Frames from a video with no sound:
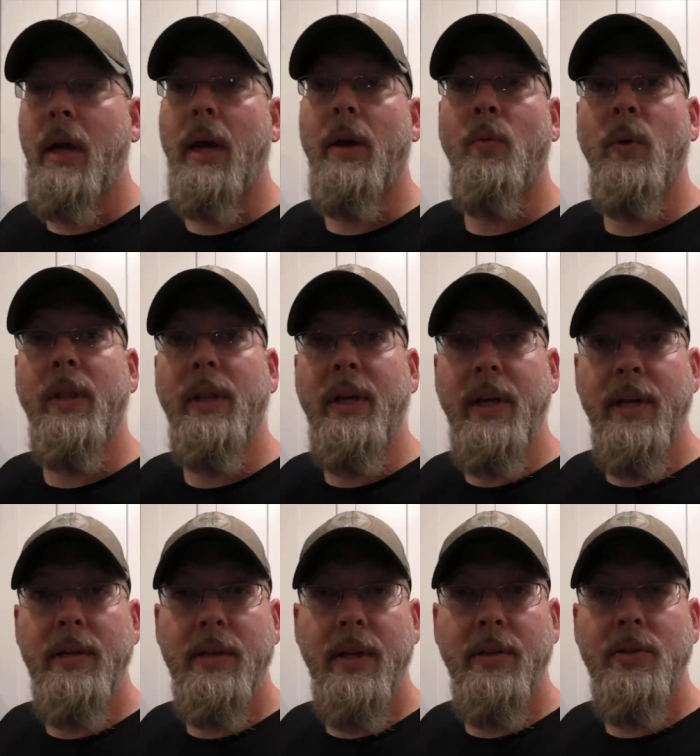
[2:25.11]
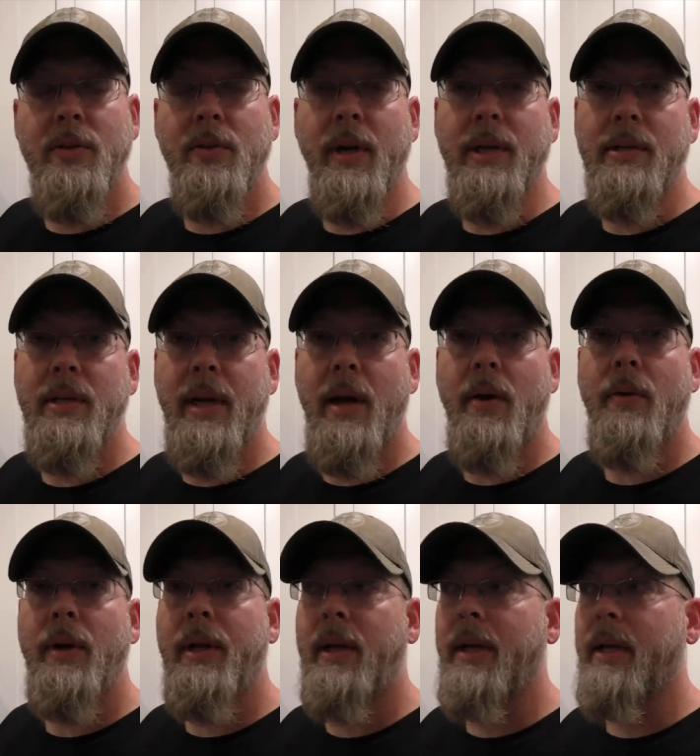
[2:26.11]
And when the yeast gets stressed
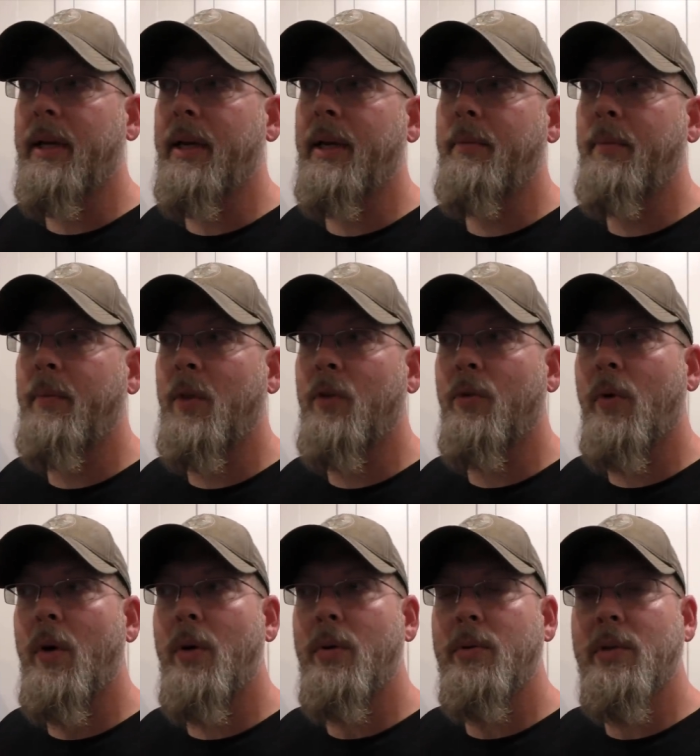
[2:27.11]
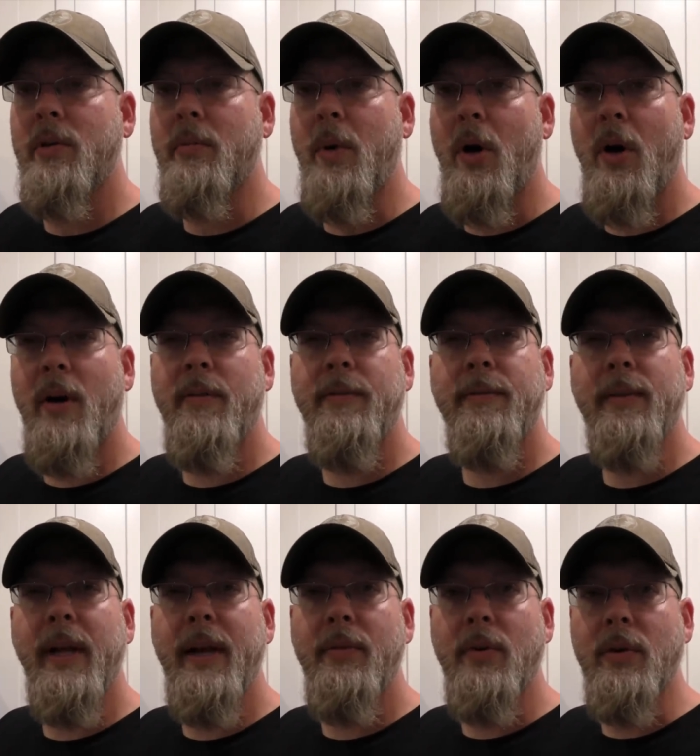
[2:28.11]
out, it can throw some off
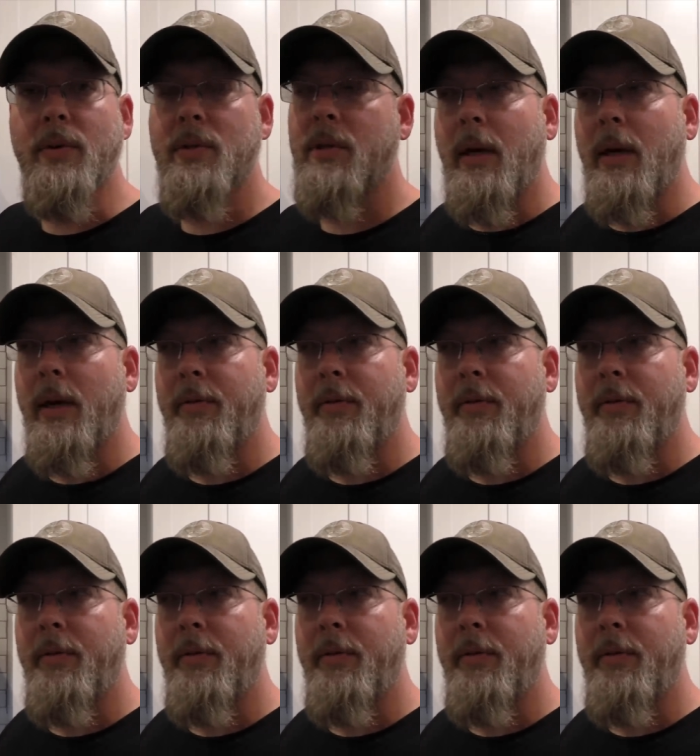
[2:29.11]
flavors.